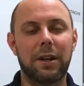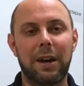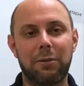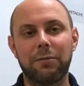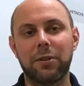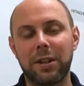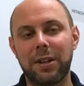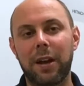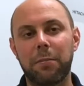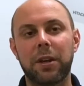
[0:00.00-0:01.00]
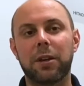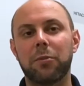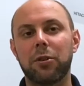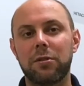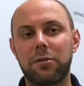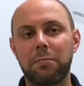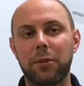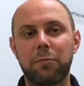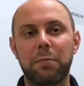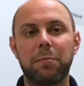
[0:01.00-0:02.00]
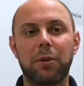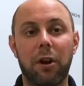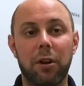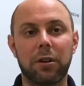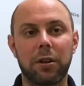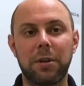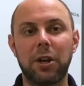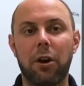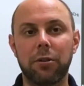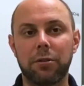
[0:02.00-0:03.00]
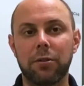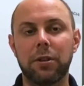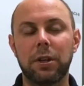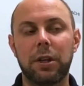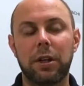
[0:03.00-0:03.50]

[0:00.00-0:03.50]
However, in a diabetic emergency, most people are going to be altered.